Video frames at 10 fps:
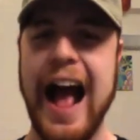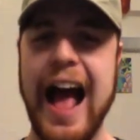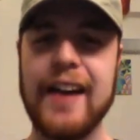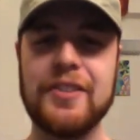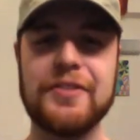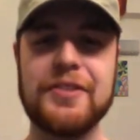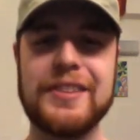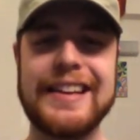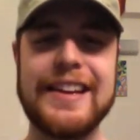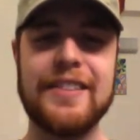I don't know if you
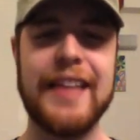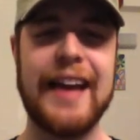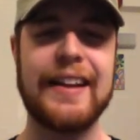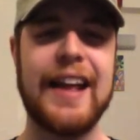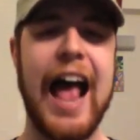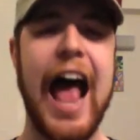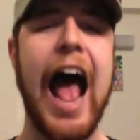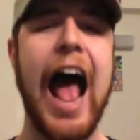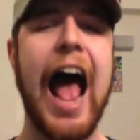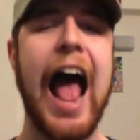can hear that.
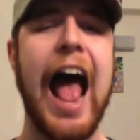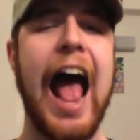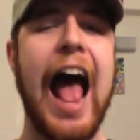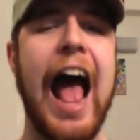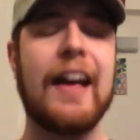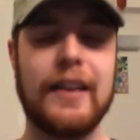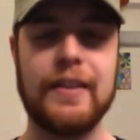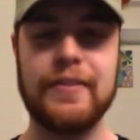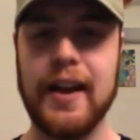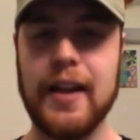
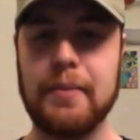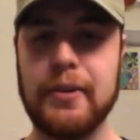If not, I'll put